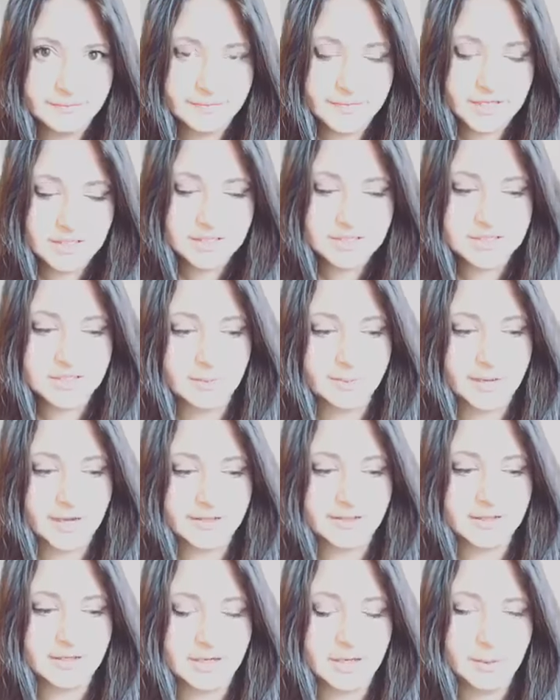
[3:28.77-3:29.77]
So
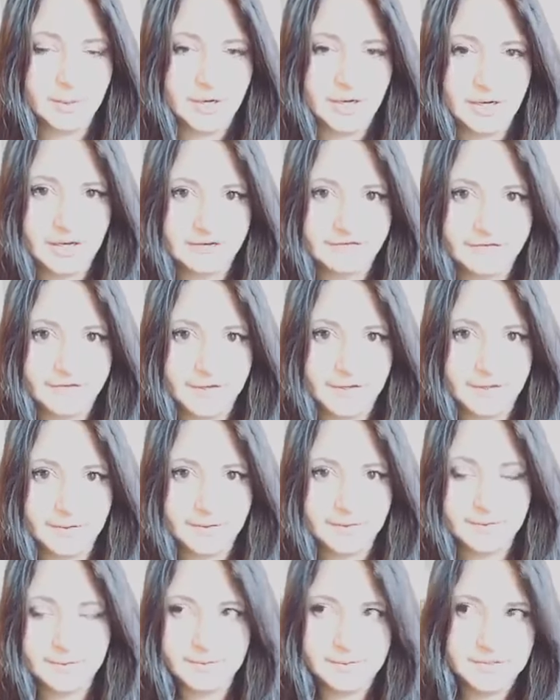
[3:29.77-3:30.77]
by the Noahide folk,
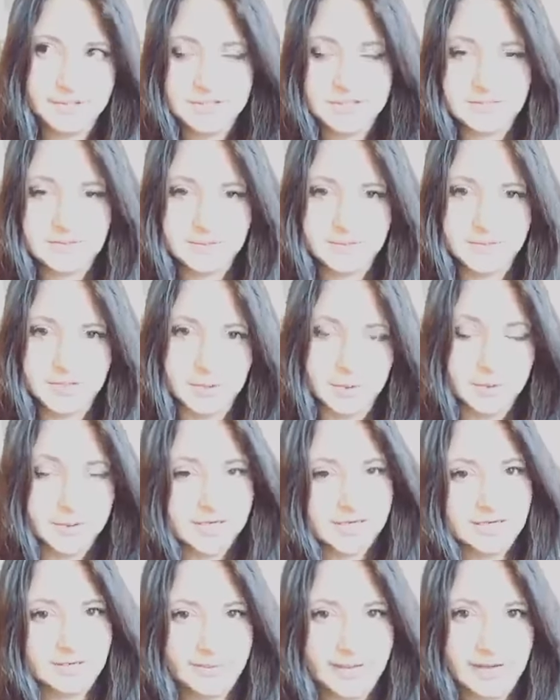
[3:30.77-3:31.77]
just
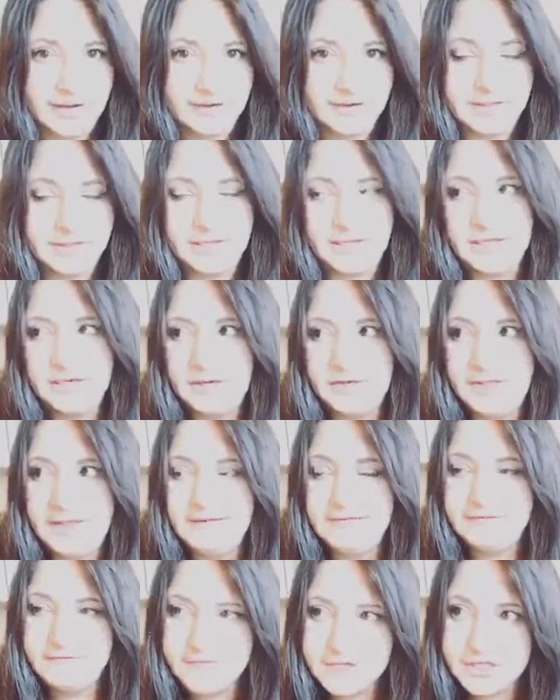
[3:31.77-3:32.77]
talking about, you know, they
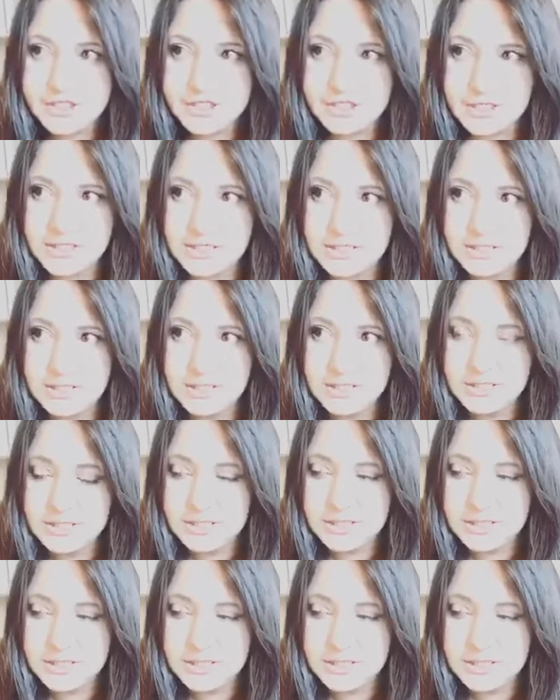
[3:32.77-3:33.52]
envision